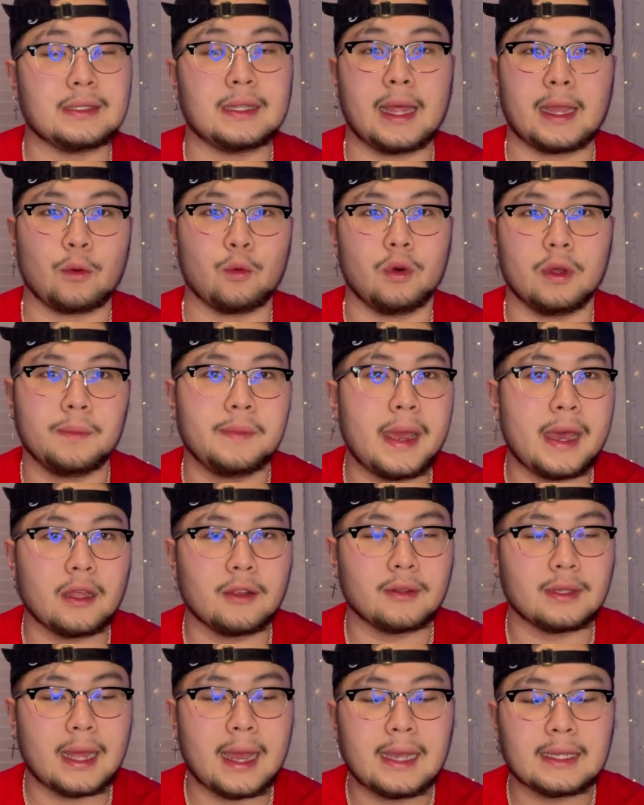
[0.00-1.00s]
like one battery
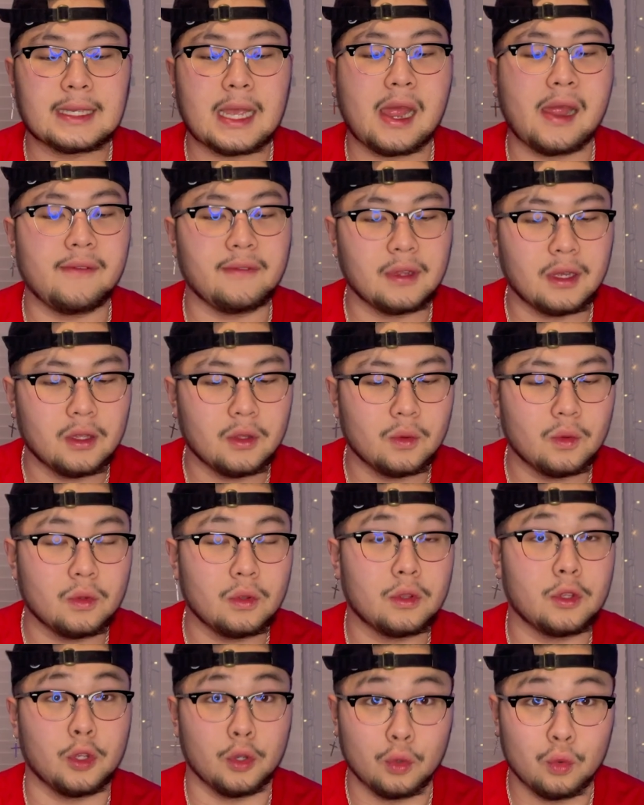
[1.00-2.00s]
dies, I have another
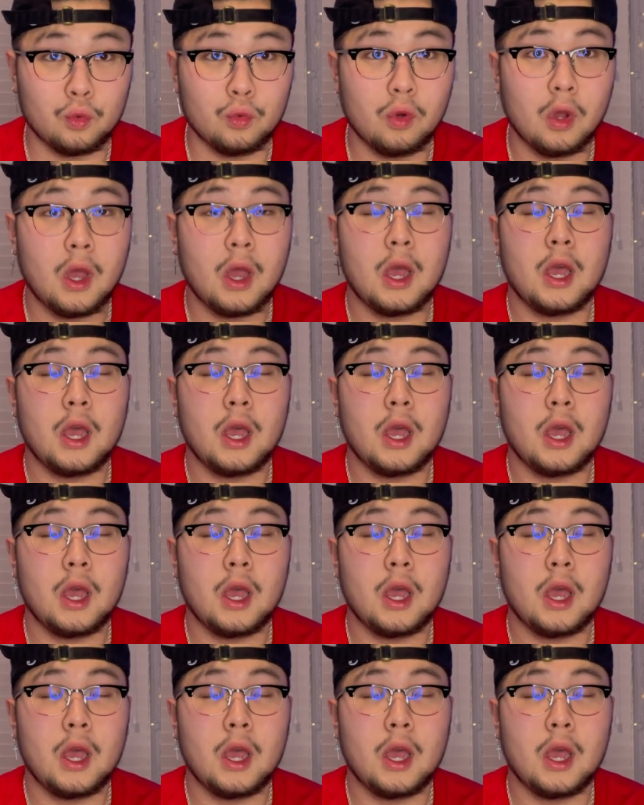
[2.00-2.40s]
two,